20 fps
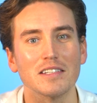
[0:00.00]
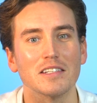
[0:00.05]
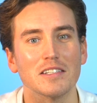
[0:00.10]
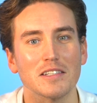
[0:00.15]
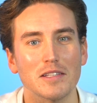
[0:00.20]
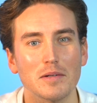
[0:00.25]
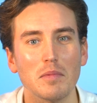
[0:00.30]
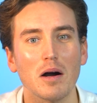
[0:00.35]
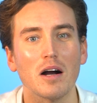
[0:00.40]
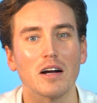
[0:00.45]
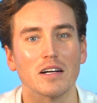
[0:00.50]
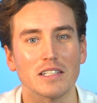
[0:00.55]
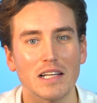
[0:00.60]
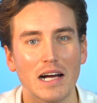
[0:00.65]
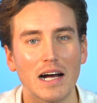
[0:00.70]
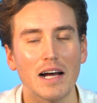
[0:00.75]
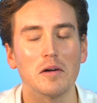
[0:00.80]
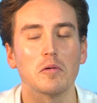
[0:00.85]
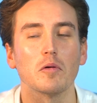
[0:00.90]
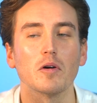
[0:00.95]
It's the marketer
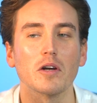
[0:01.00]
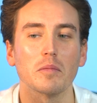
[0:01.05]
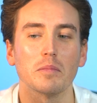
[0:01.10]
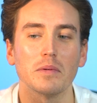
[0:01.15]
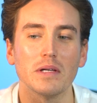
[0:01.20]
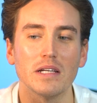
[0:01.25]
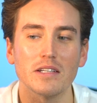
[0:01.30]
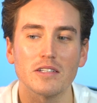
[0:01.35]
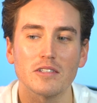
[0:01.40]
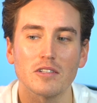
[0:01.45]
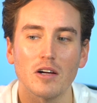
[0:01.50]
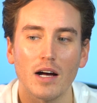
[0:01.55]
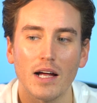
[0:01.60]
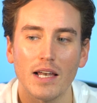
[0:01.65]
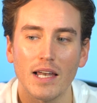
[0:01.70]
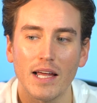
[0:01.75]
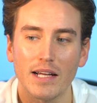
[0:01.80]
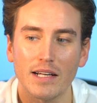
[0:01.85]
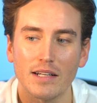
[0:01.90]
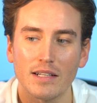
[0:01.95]
I want to be, so I
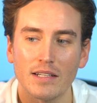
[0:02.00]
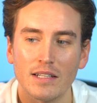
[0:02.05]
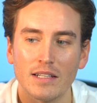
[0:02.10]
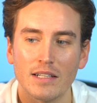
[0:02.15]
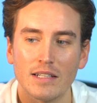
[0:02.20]
like